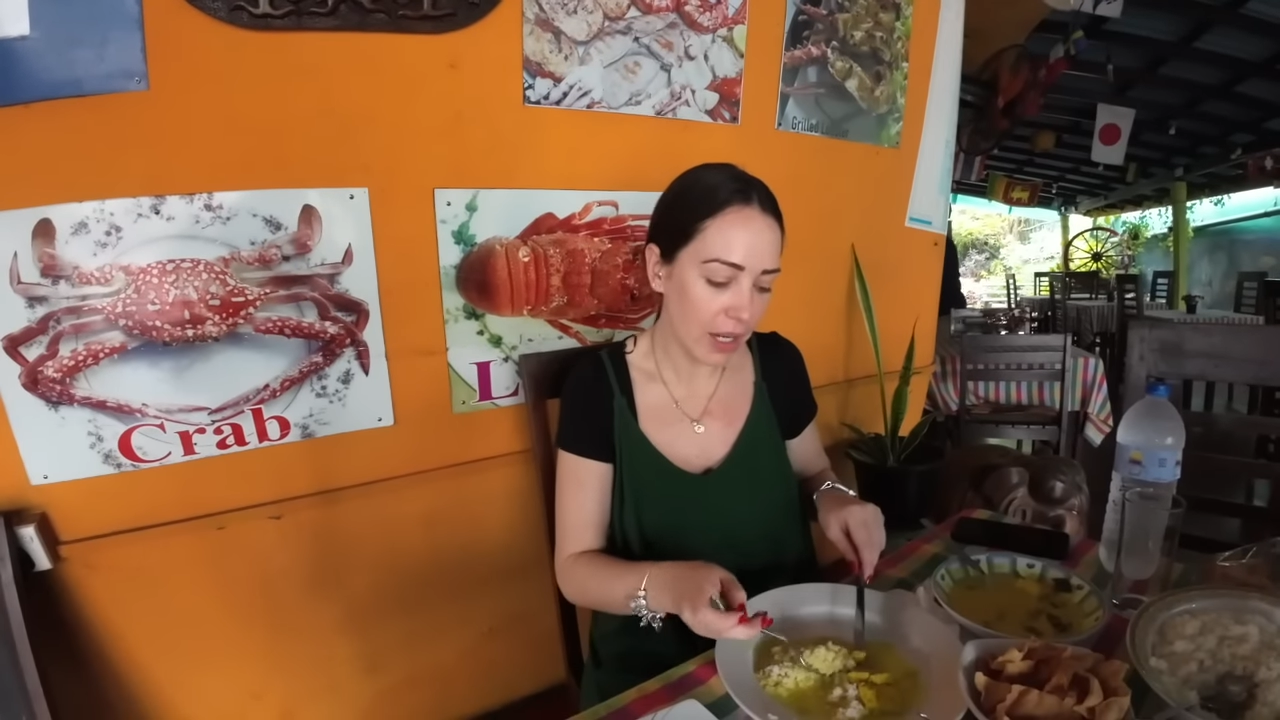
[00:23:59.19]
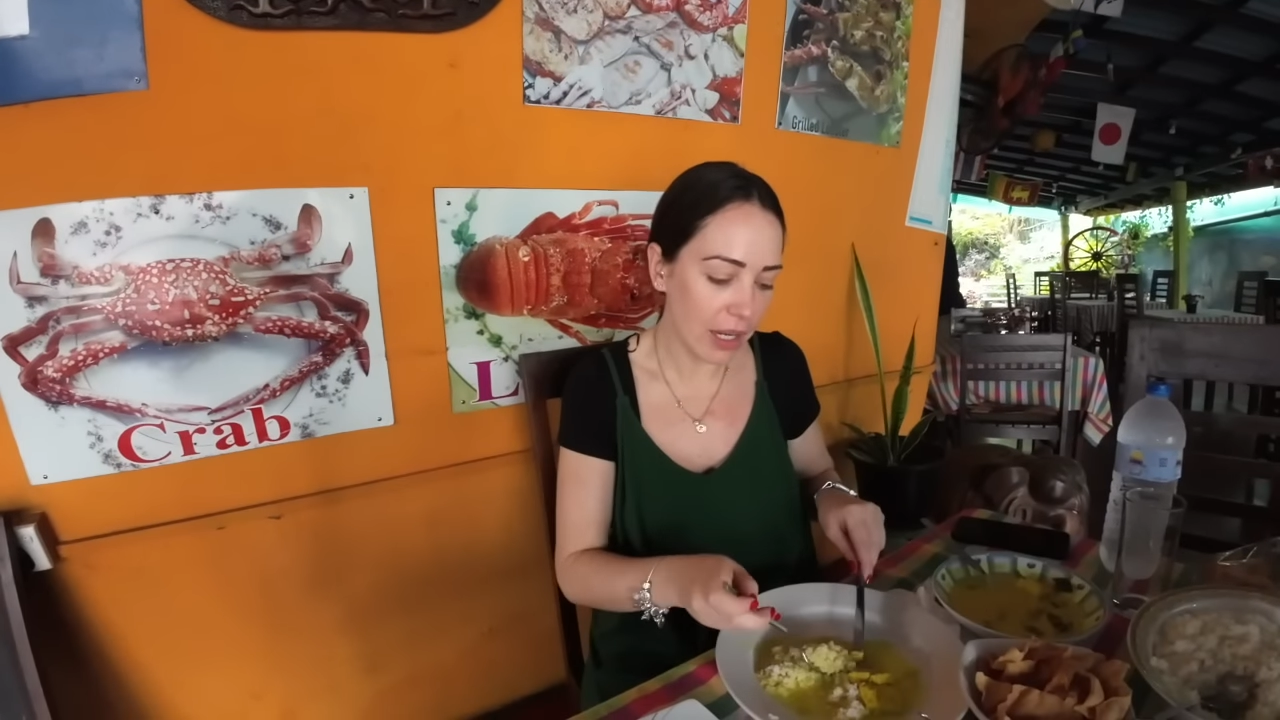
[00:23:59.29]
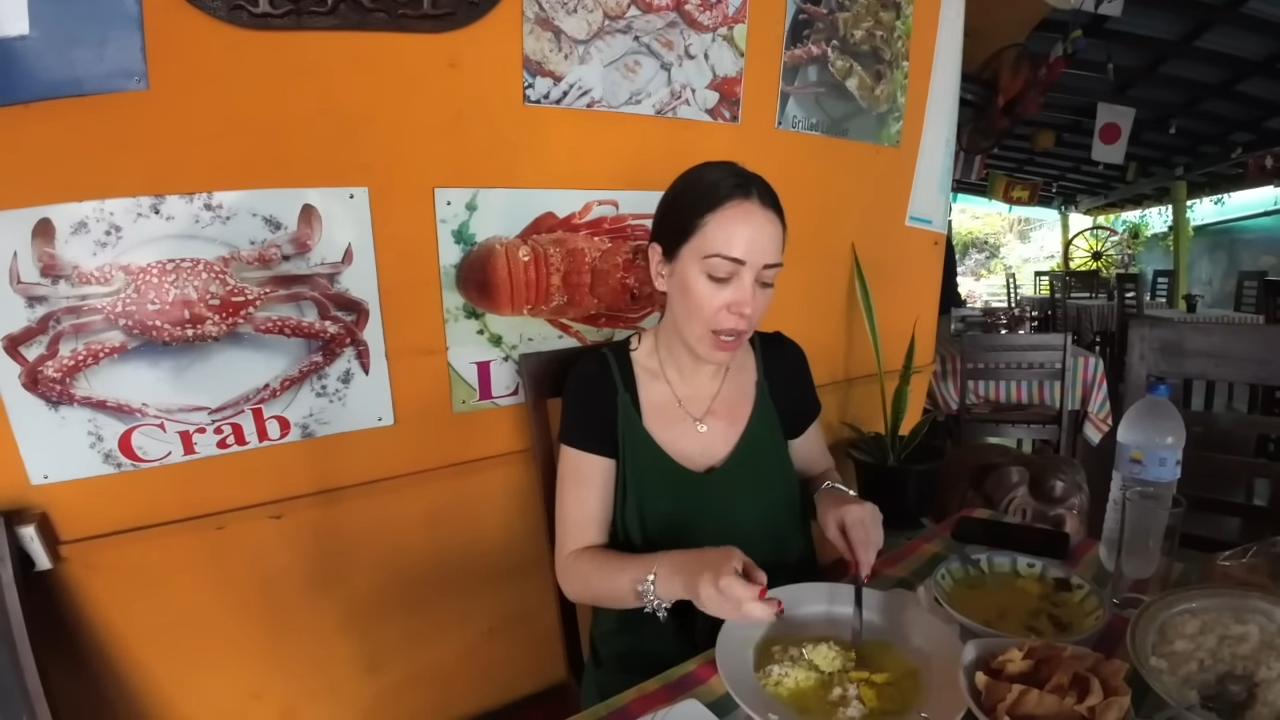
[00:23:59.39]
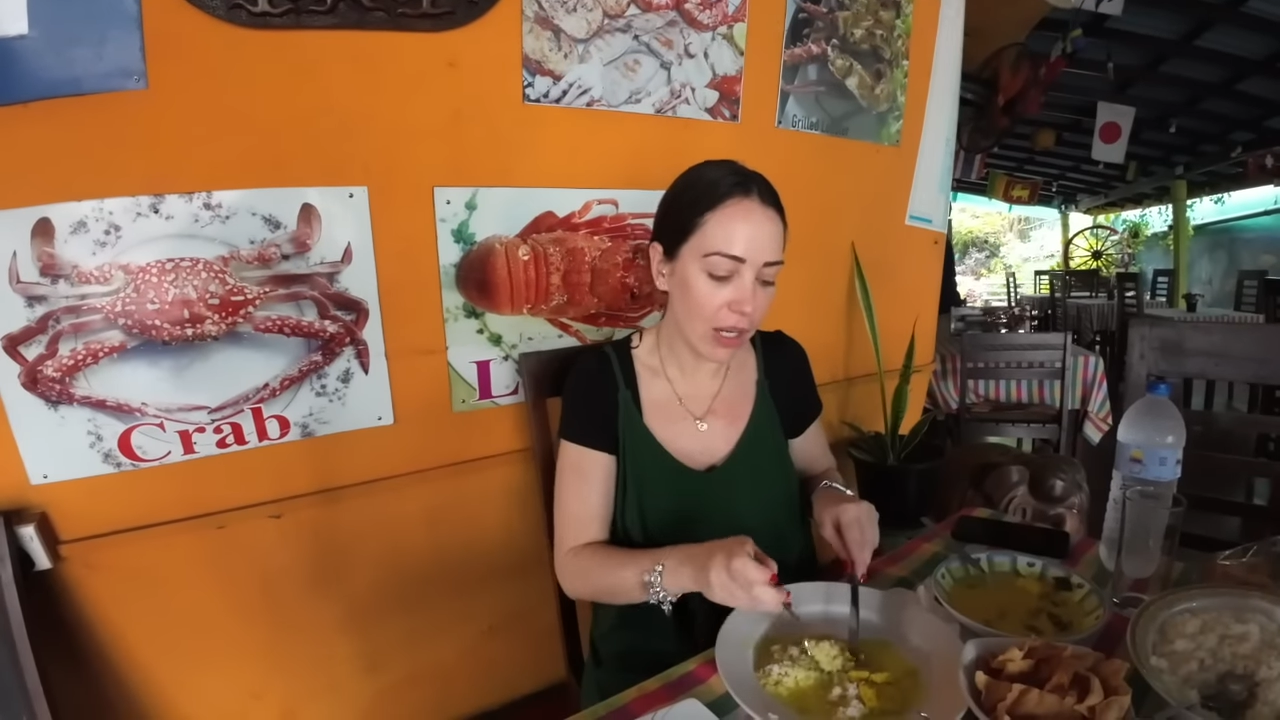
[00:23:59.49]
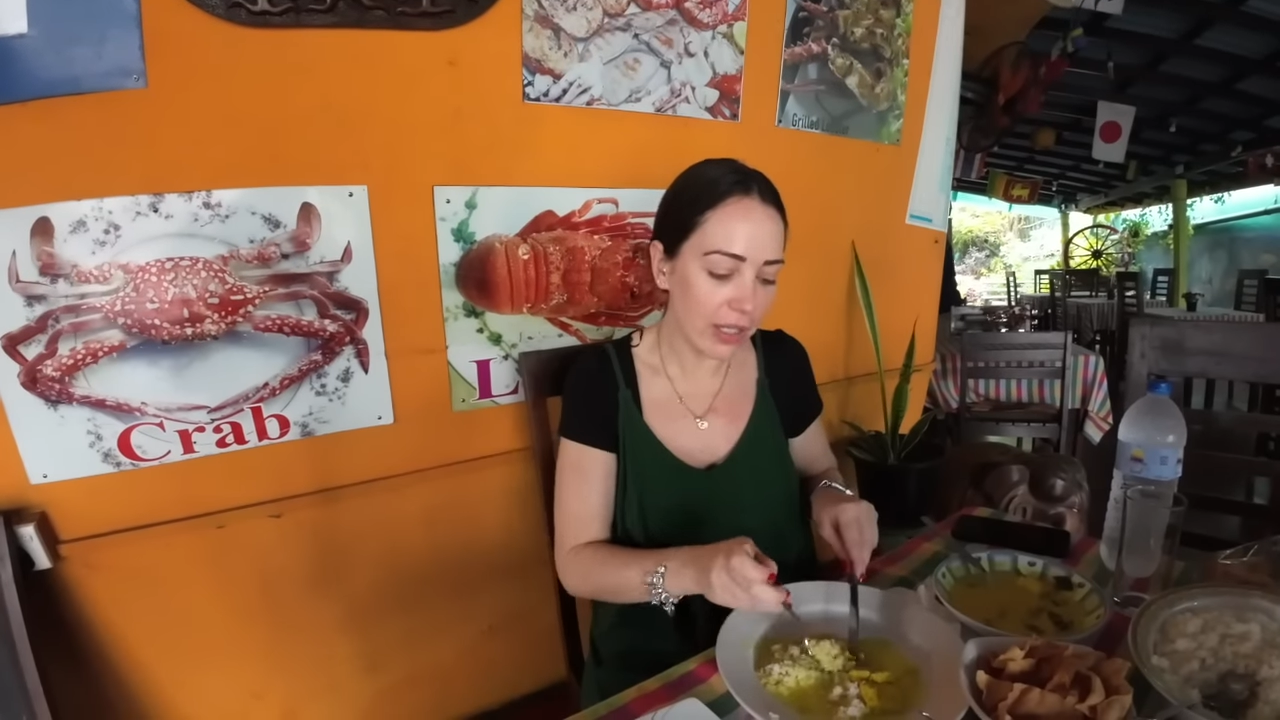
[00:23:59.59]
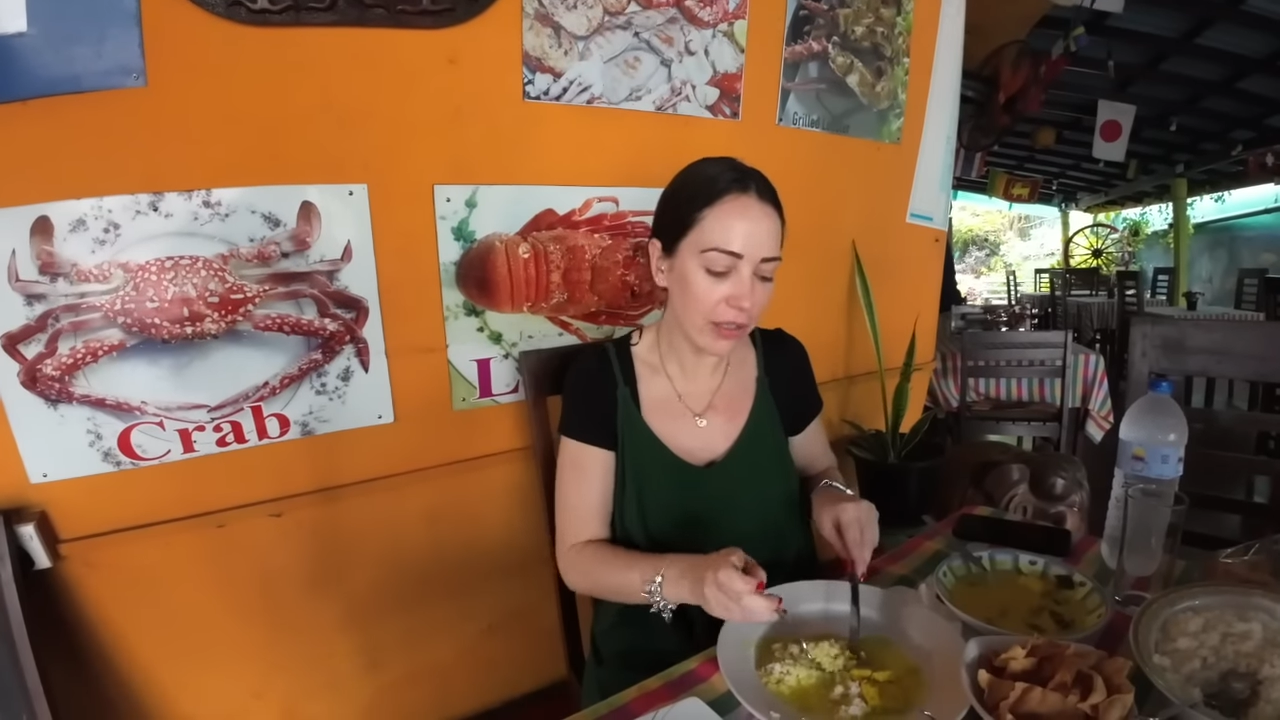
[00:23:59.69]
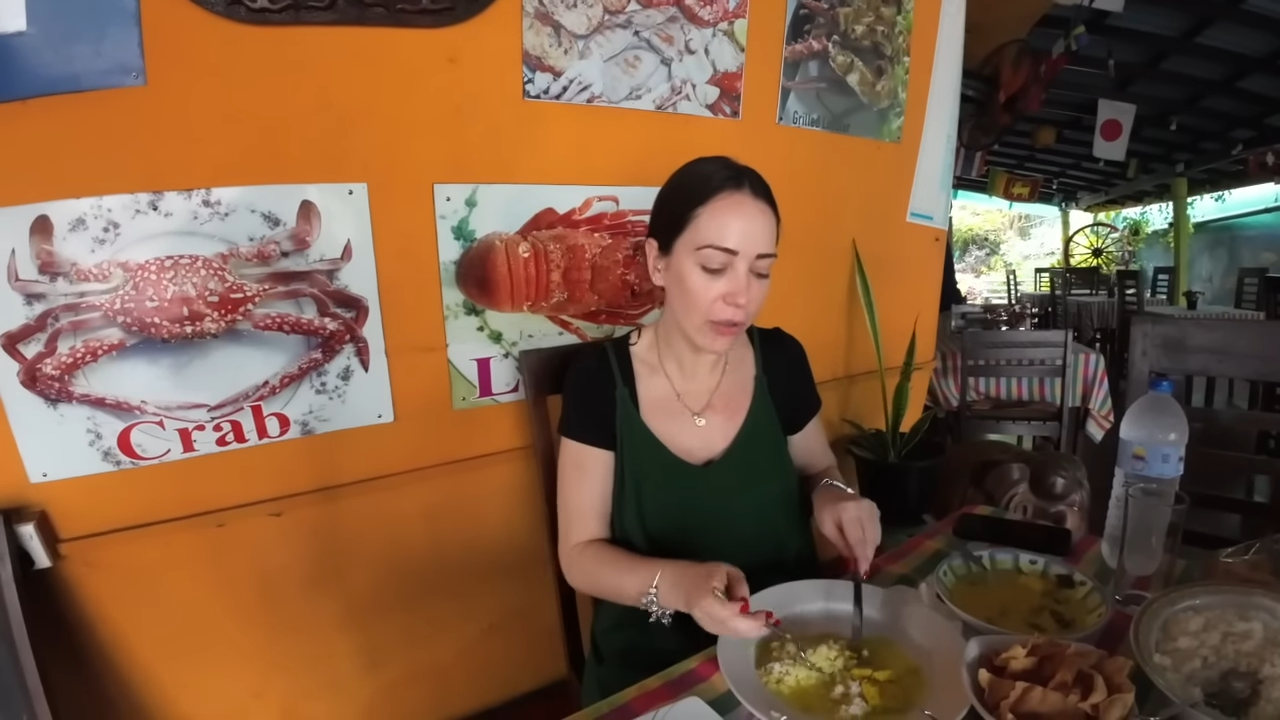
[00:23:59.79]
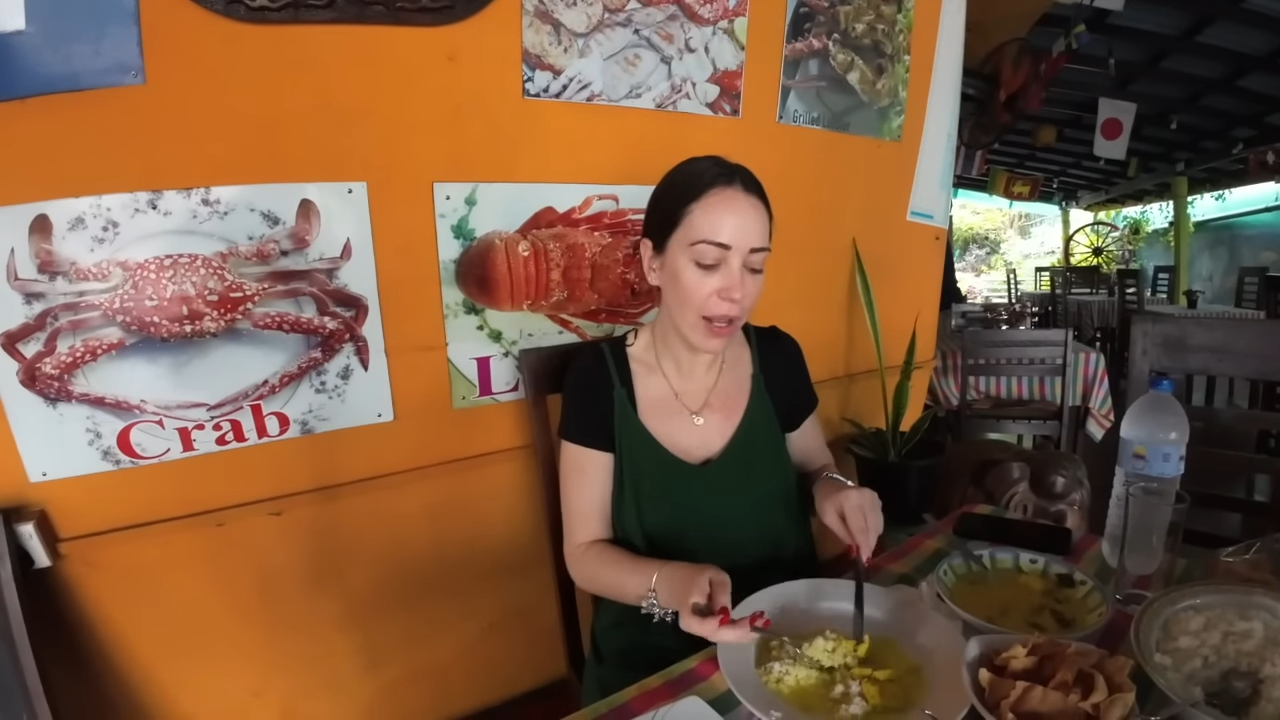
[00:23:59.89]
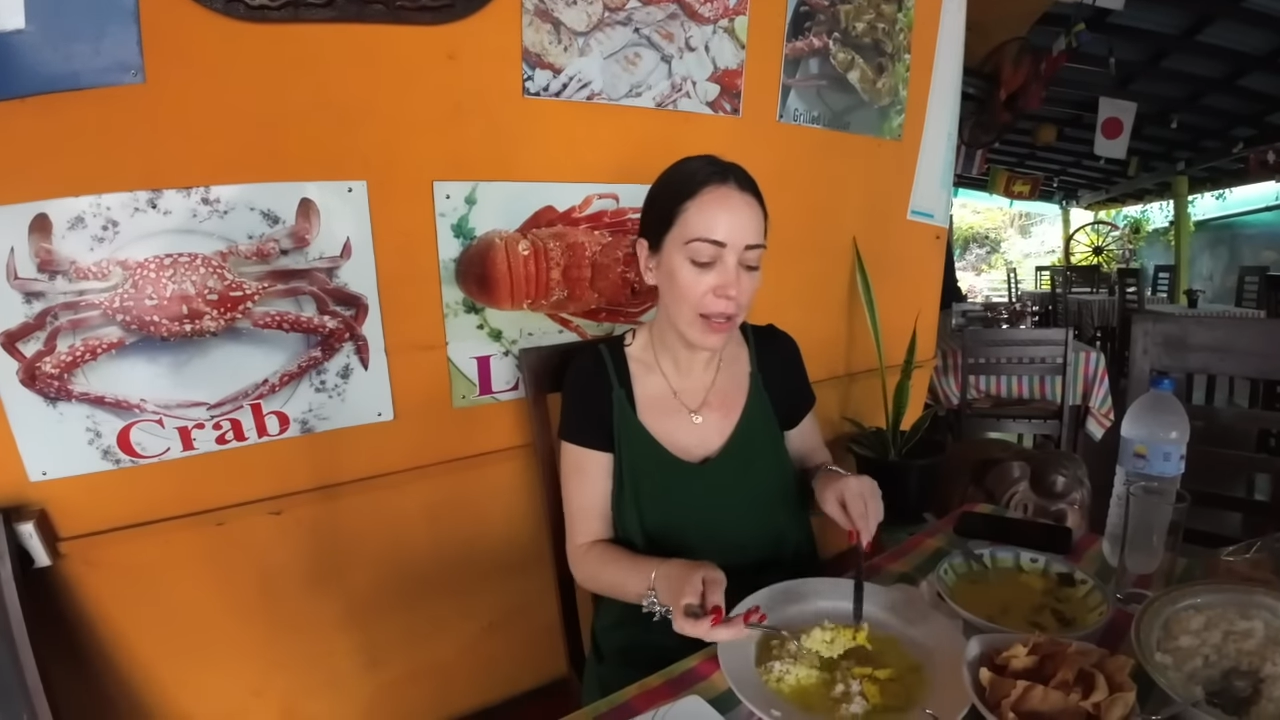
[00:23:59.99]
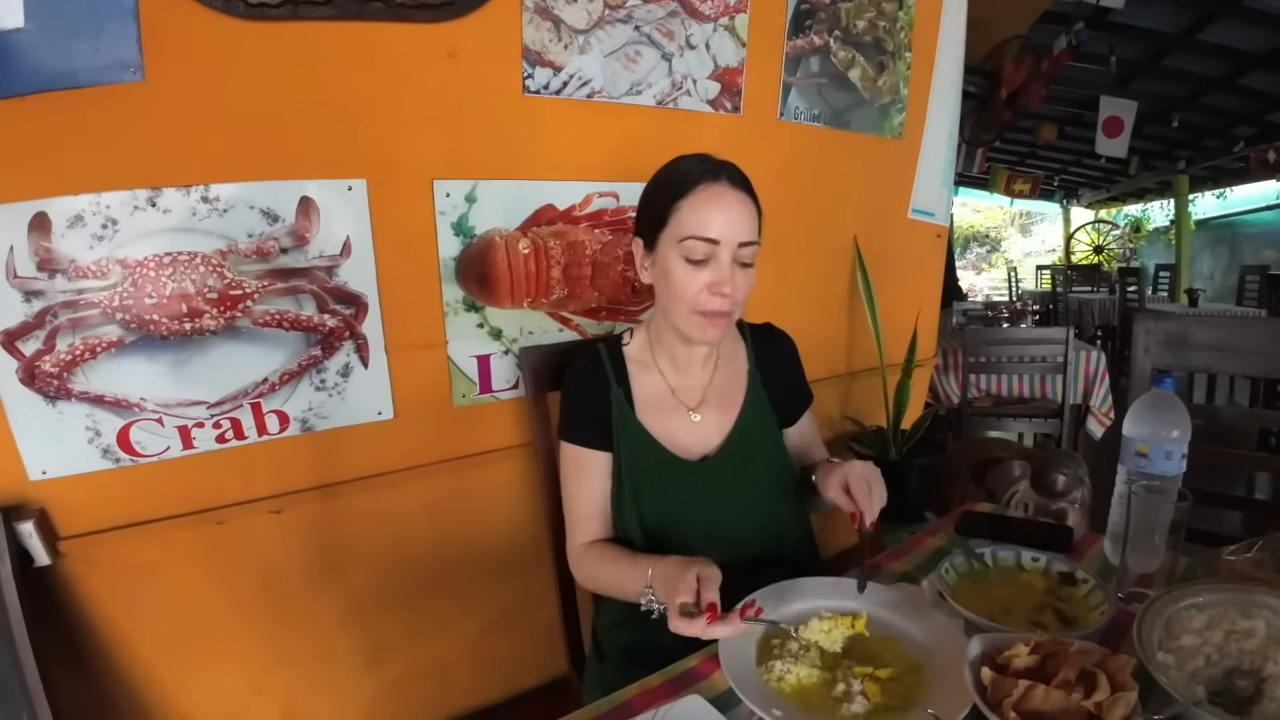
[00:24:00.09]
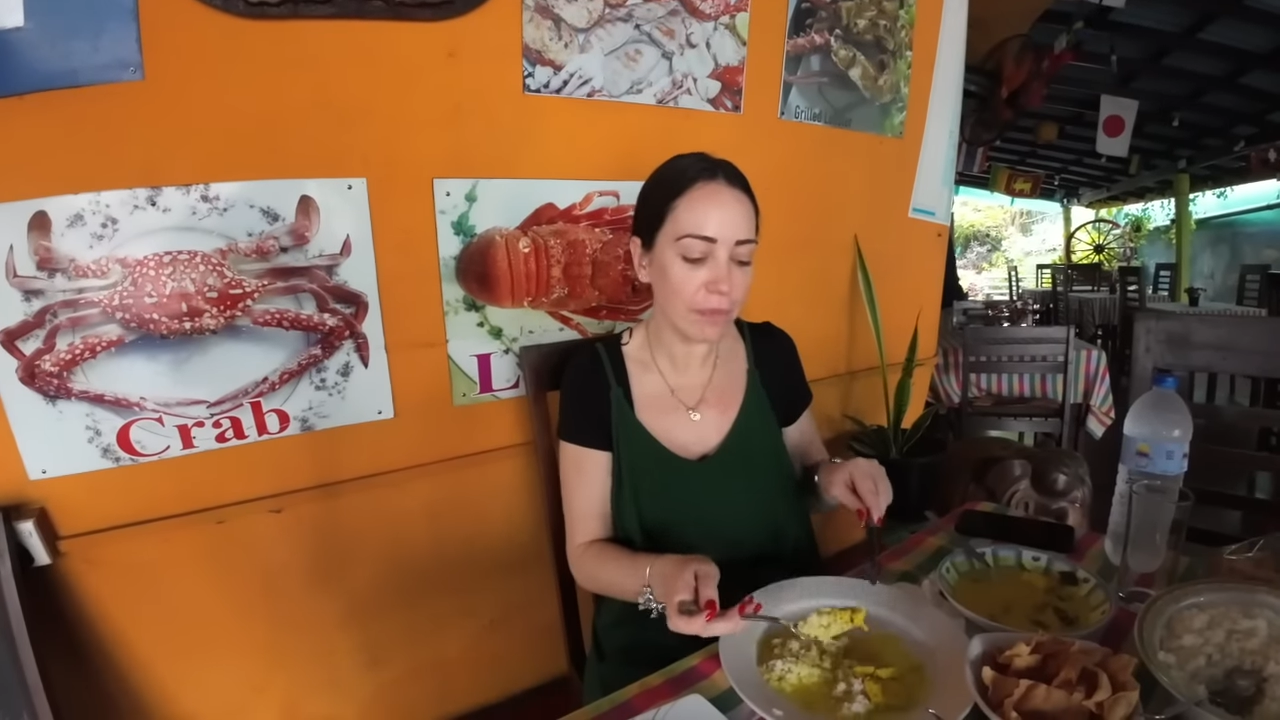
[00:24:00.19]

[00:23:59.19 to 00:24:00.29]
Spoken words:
Now let's try